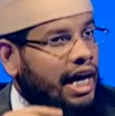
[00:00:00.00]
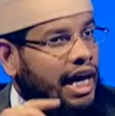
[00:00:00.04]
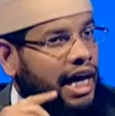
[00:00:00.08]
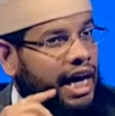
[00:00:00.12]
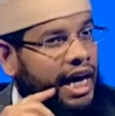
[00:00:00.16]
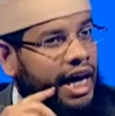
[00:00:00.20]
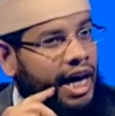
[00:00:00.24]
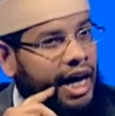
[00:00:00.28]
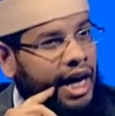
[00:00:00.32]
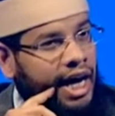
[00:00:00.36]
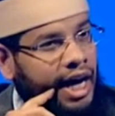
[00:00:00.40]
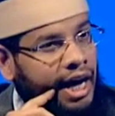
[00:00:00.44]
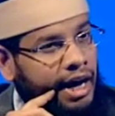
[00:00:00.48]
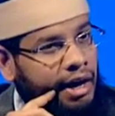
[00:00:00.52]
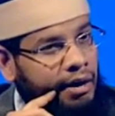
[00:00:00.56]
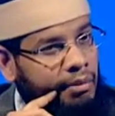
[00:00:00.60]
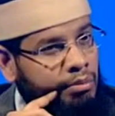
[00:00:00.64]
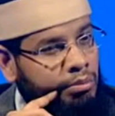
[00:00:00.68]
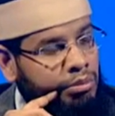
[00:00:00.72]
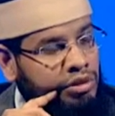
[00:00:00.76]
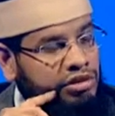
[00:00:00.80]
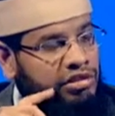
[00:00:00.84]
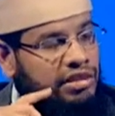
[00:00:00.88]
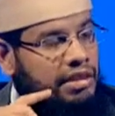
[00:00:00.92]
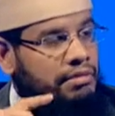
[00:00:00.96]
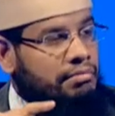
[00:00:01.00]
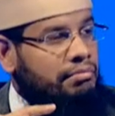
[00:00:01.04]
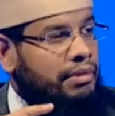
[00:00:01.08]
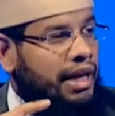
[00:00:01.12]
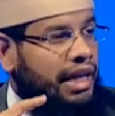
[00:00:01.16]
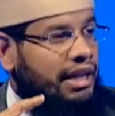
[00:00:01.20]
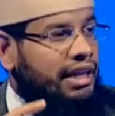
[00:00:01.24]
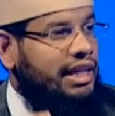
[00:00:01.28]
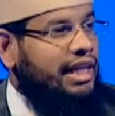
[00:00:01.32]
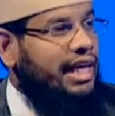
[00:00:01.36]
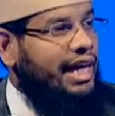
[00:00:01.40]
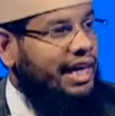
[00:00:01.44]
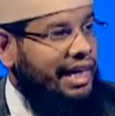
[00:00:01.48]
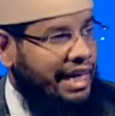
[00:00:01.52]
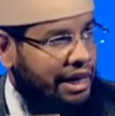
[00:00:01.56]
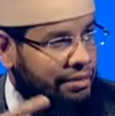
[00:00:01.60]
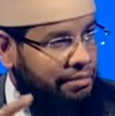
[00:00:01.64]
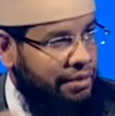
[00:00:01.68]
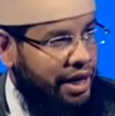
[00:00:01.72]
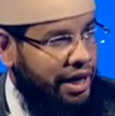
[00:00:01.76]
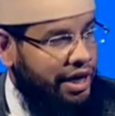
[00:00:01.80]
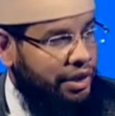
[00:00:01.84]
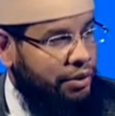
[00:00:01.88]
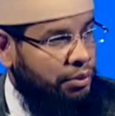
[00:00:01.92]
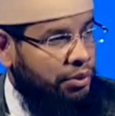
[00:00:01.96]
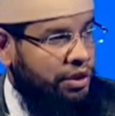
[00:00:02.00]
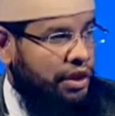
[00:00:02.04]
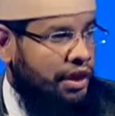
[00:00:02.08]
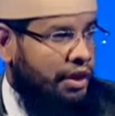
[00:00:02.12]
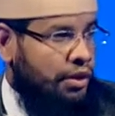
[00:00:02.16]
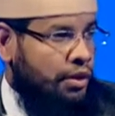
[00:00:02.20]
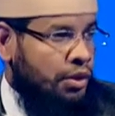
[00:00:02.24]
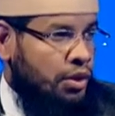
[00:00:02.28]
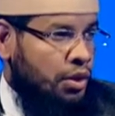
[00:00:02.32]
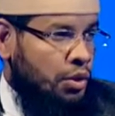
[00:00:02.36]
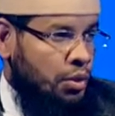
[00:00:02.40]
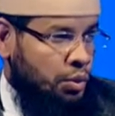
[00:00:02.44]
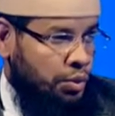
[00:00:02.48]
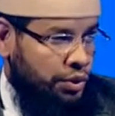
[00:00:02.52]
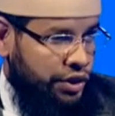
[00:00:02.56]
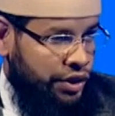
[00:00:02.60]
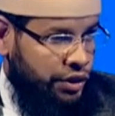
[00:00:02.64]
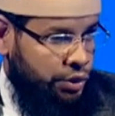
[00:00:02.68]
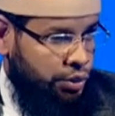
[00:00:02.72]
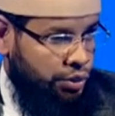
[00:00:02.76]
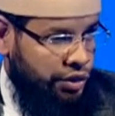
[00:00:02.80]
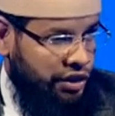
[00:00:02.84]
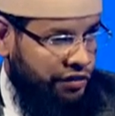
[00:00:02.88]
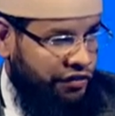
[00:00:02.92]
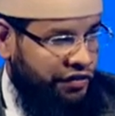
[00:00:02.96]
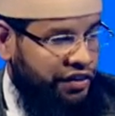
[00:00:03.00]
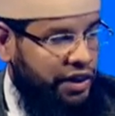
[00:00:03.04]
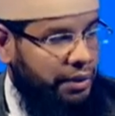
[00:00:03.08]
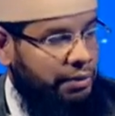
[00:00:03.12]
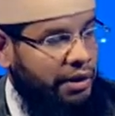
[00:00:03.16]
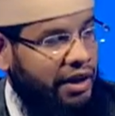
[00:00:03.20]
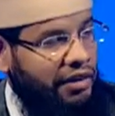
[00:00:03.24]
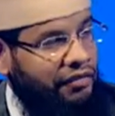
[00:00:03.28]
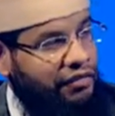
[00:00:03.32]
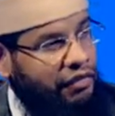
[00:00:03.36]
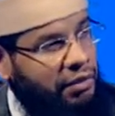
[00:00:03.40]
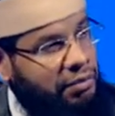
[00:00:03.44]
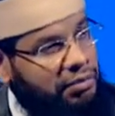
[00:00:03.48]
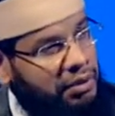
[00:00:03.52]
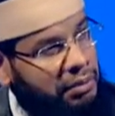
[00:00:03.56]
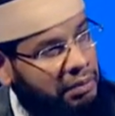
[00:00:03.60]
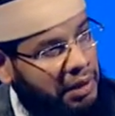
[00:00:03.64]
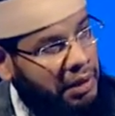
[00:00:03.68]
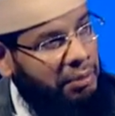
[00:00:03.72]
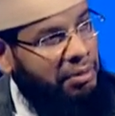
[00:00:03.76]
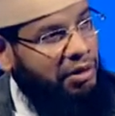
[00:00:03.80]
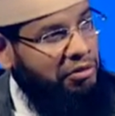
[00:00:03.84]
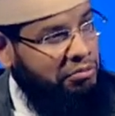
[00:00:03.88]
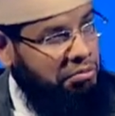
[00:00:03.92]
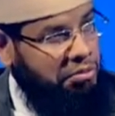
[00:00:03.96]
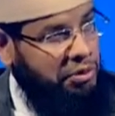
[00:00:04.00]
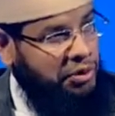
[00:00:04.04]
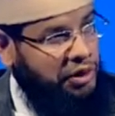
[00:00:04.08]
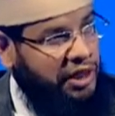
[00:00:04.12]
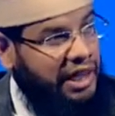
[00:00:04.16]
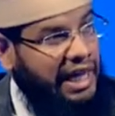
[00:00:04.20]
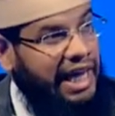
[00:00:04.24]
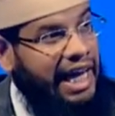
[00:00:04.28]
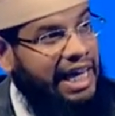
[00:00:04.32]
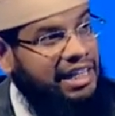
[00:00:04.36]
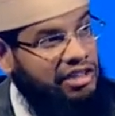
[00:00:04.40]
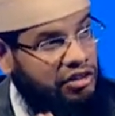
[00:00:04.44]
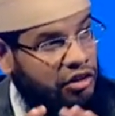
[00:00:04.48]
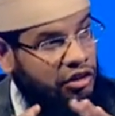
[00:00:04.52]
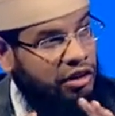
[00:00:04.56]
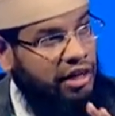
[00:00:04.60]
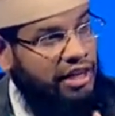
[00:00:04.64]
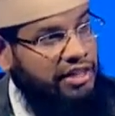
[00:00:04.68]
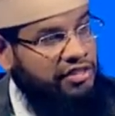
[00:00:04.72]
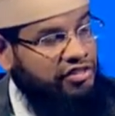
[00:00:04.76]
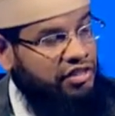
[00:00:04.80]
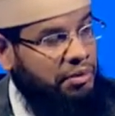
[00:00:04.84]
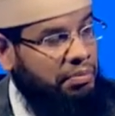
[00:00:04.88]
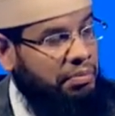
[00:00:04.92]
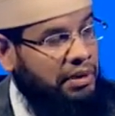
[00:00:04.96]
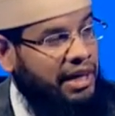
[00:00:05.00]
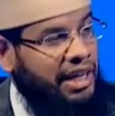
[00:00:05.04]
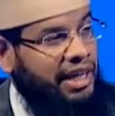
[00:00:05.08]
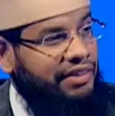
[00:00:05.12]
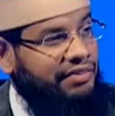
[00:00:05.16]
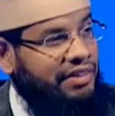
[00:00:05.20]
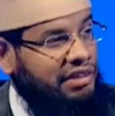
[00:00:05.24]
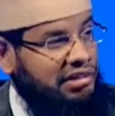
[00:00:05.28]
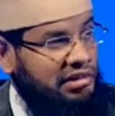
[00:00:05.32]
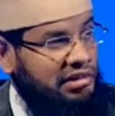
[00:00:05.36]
a Muslim male can get married with a female from the people of Book, as long as they believe